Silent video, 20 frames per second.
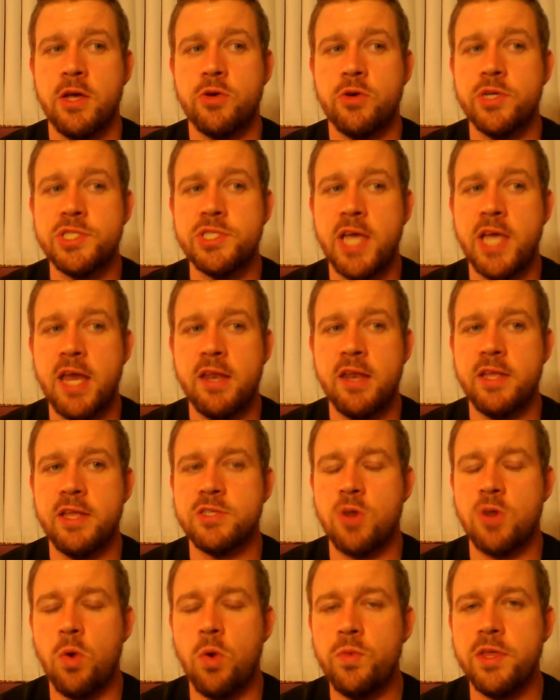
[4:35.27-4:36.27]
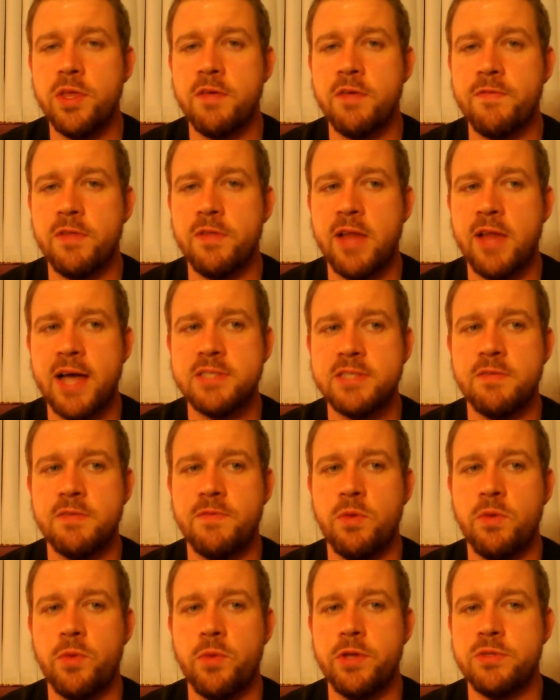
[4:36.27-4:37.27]
Christianity is only a
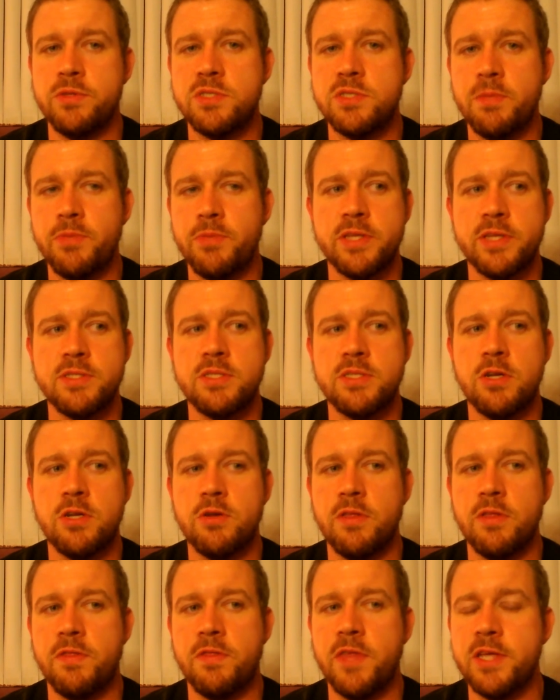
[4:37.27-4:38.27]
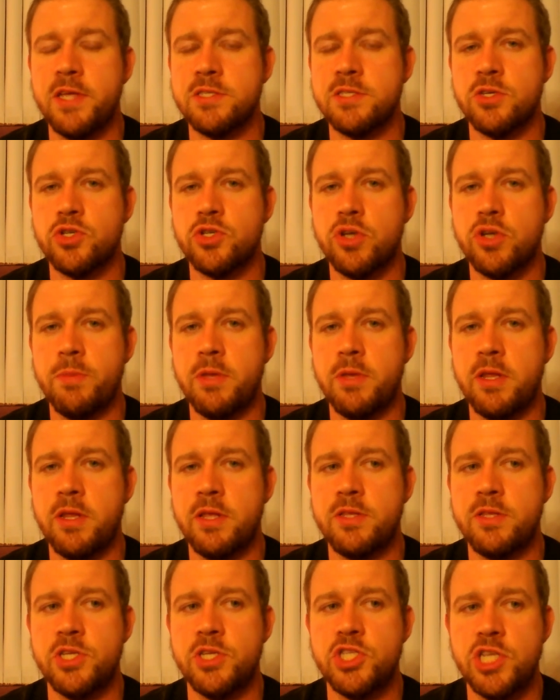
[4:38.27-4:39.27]
philosophy when you simply consider the things
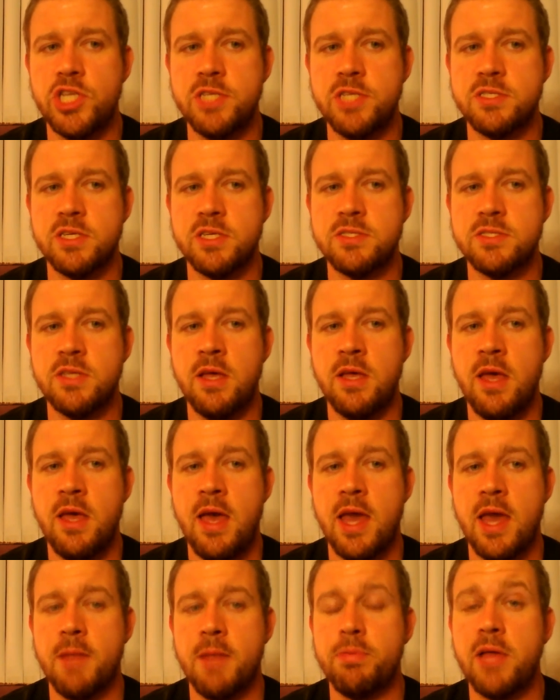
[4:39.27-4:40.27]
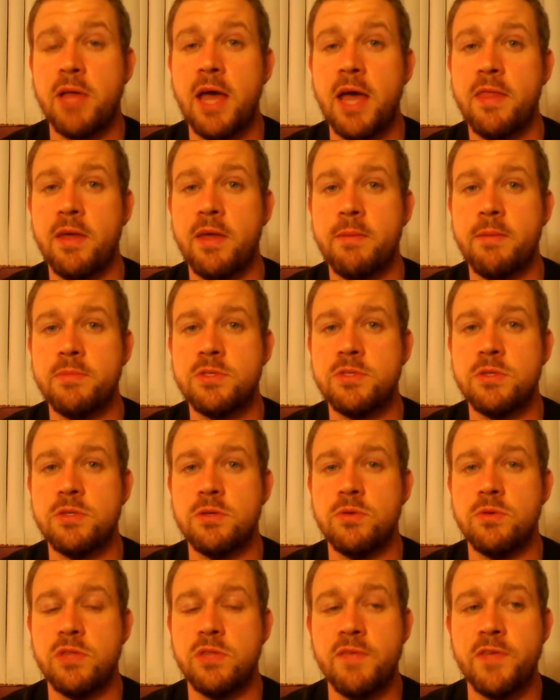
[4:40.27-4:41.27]
attributed to Jesus and apply them
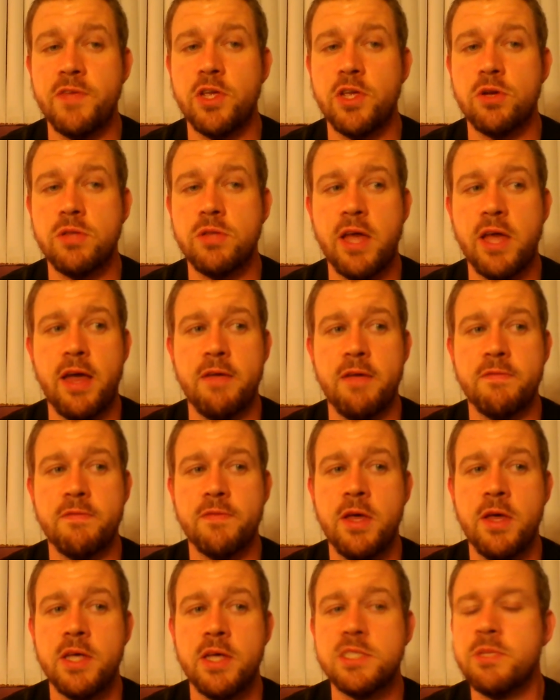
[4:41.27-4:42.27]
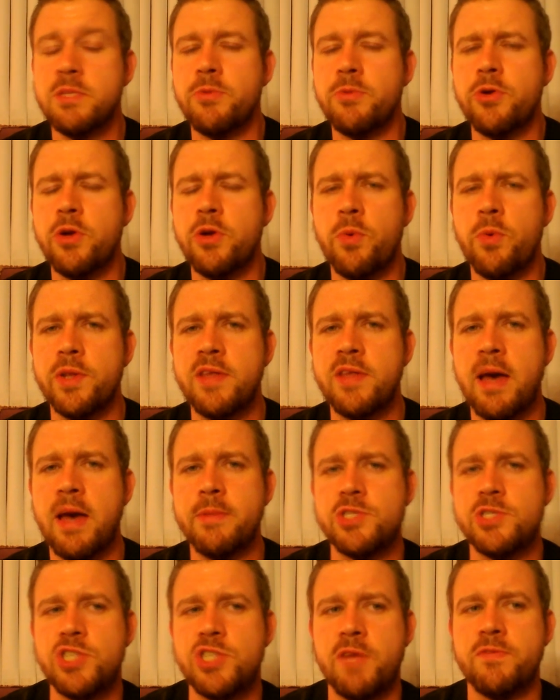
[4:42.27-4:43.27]
to living your life, similar to what
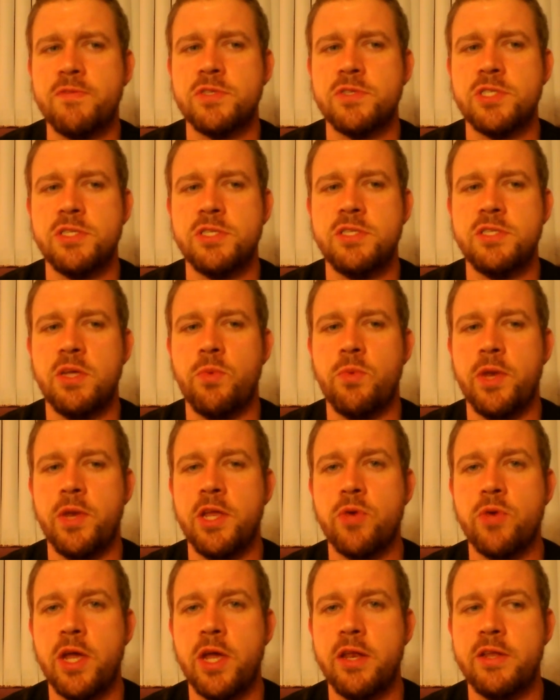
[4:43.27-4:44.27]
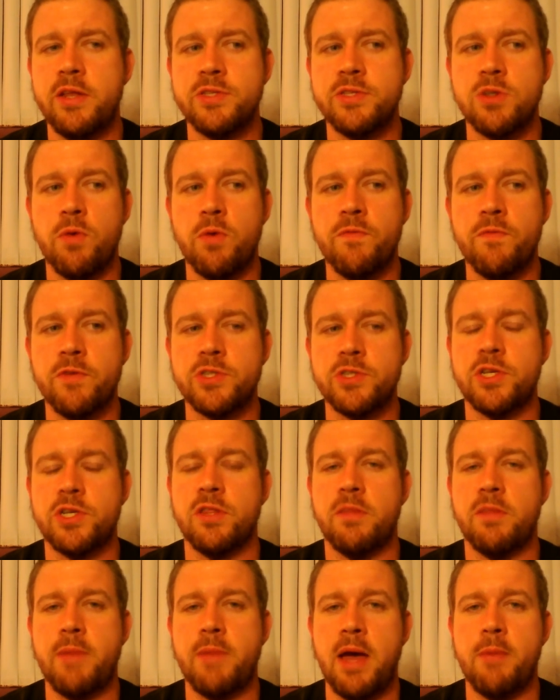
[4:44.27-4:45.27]
Thomas Jefferson did when he created his own version
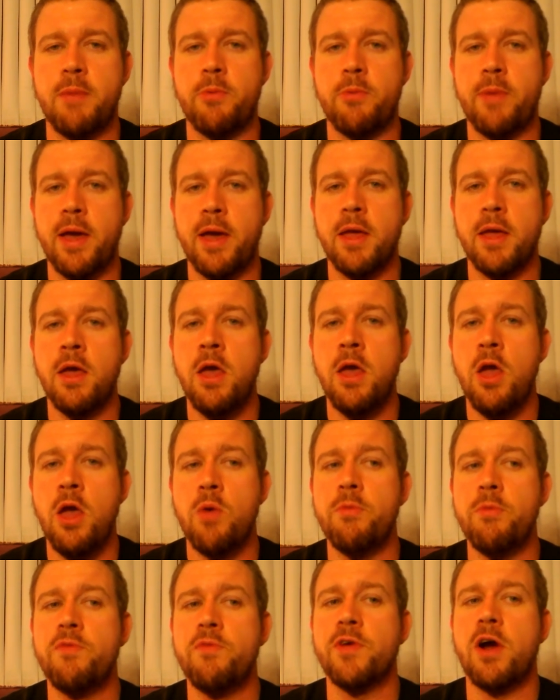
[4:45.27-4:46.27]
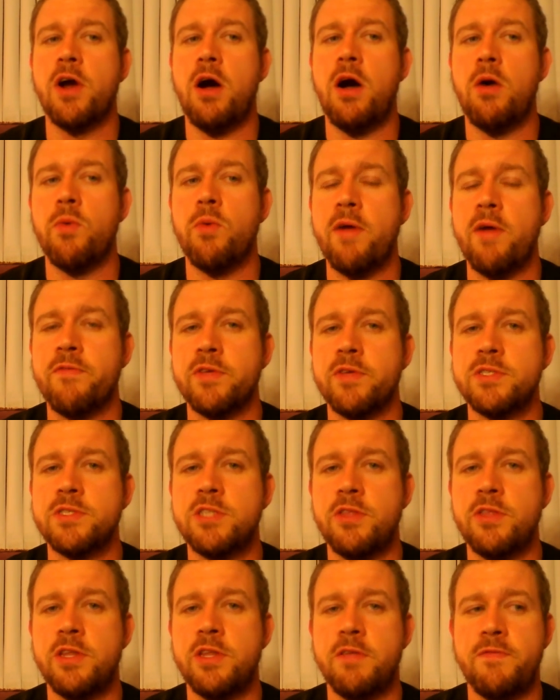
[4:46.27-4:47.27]
of the Bible by removing all reference
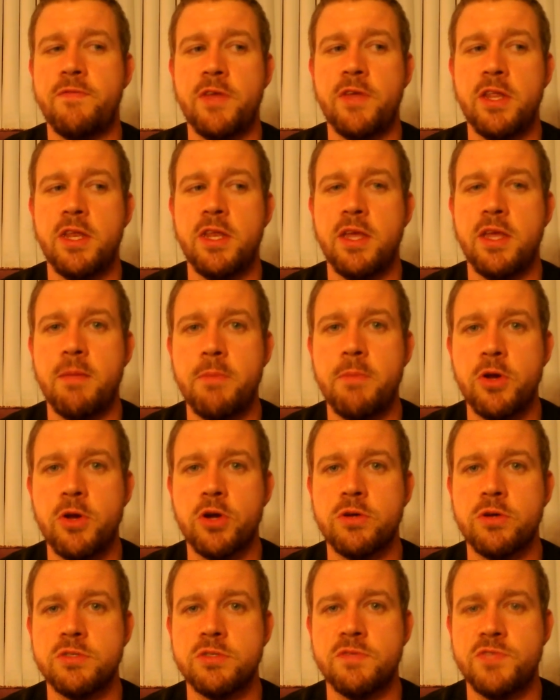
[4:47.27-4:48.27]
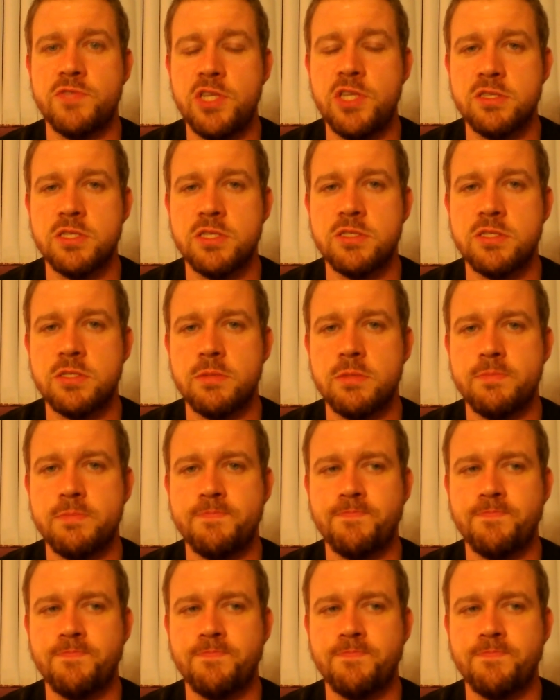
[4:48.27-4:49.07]
to the divinity and miracles of Jesus.